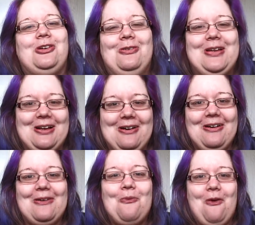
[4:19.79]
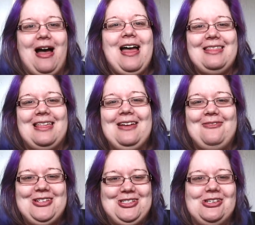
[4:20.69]
going on. Why are they
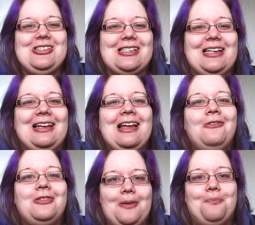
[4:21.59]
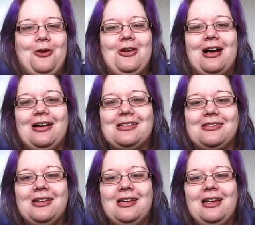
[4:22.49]
reducing their
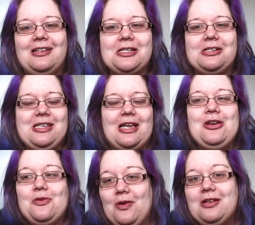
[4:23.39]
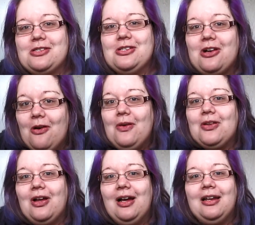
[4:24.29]
products? Is it because they only want us to go
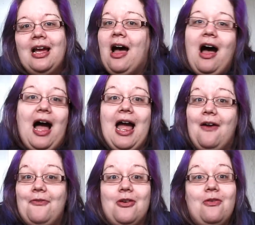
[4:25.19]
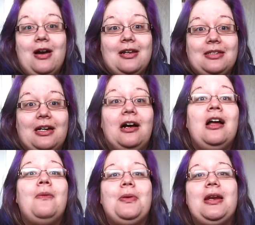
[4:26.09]
online? I have no idea.
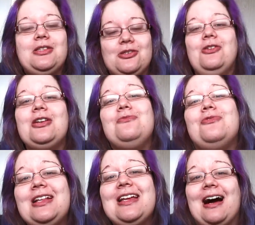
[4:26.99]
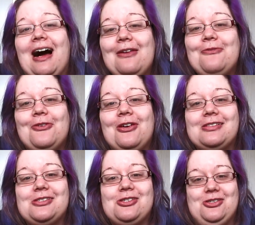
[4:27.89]
But it's already really hard for
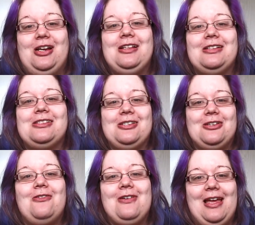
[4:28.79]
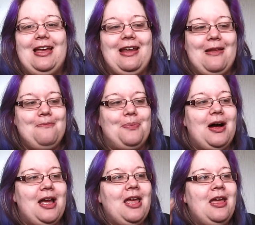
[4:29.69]
us Australians to go ahead and
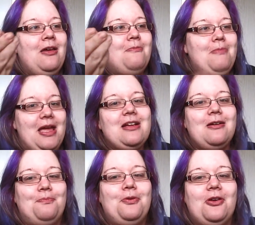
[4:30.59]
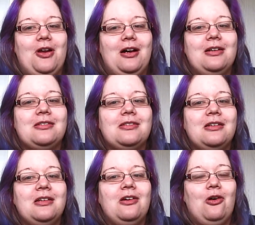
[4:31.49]
buy makeup products
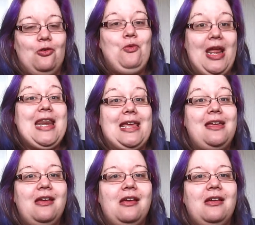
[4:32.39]
already